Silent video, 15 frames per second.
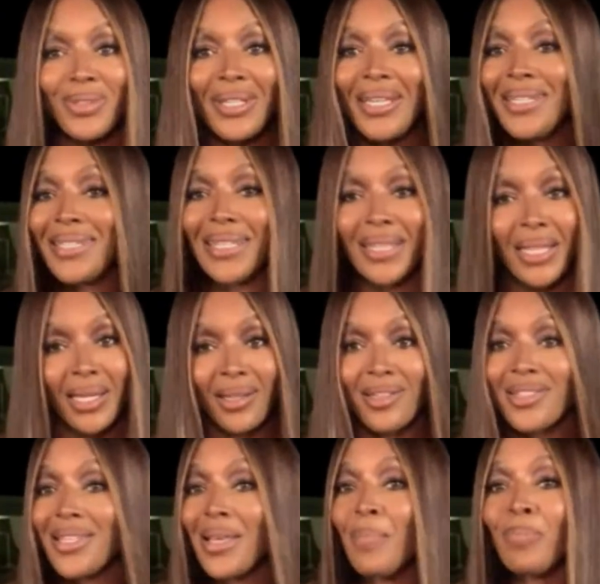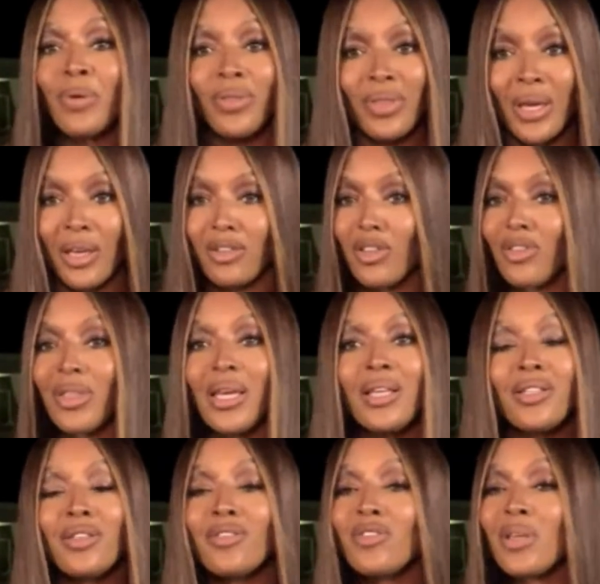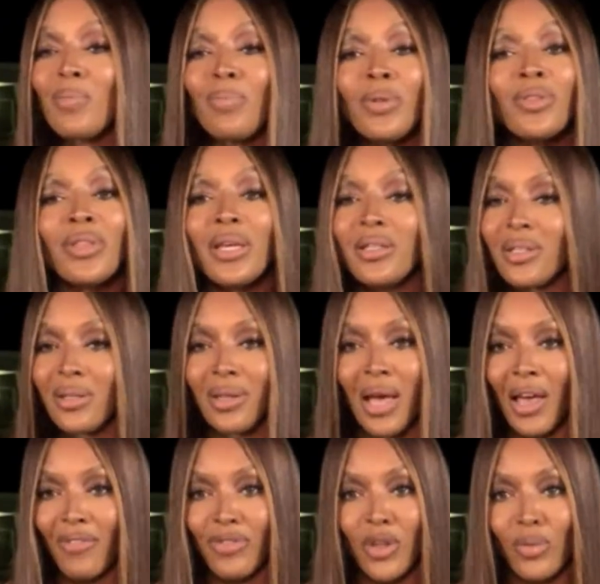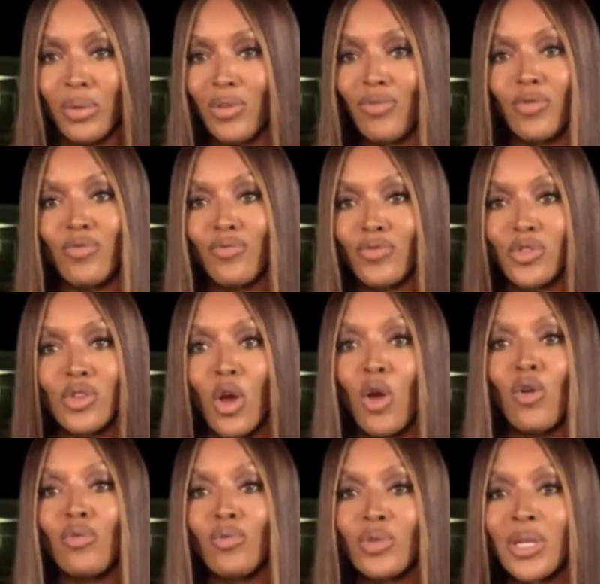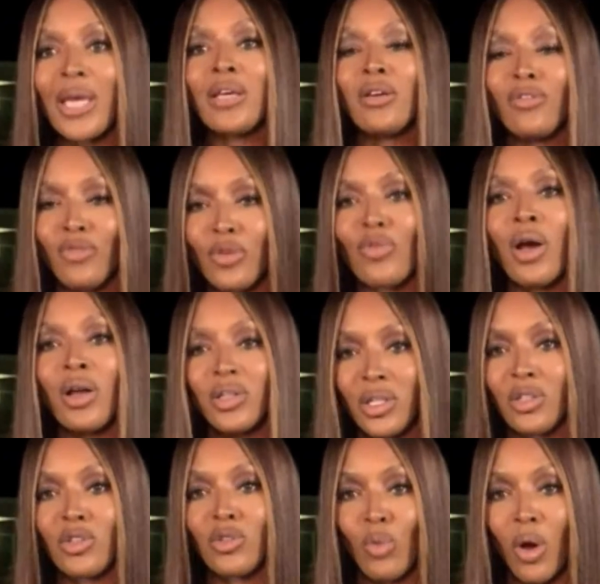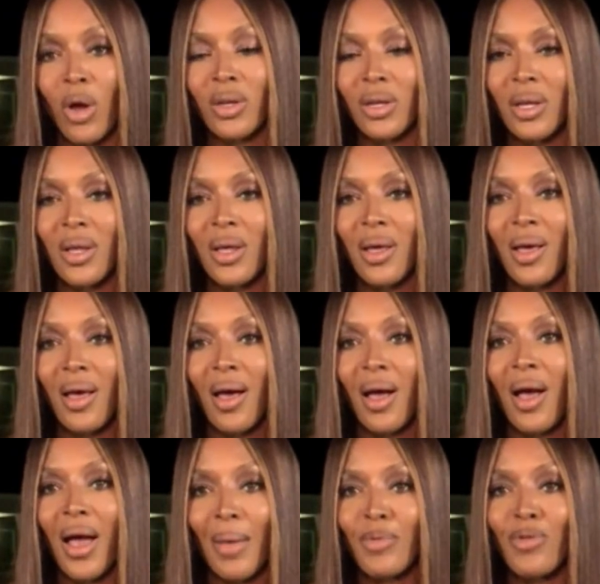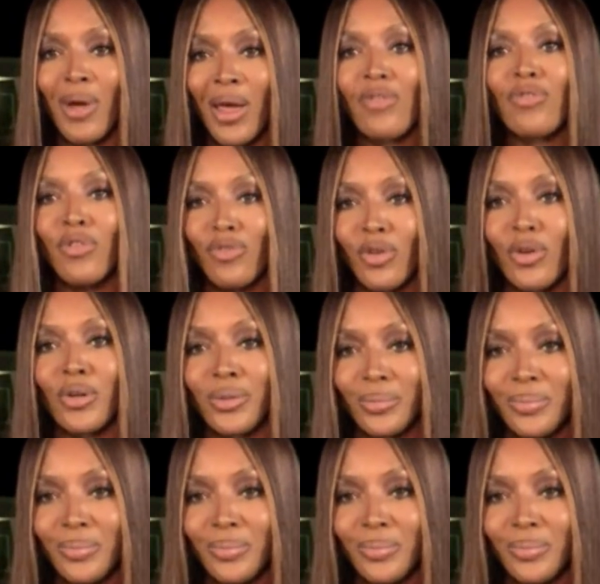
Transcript: Easy things, simple things, the things and simple things in life that we've so taken for granted is what I'm grateful for.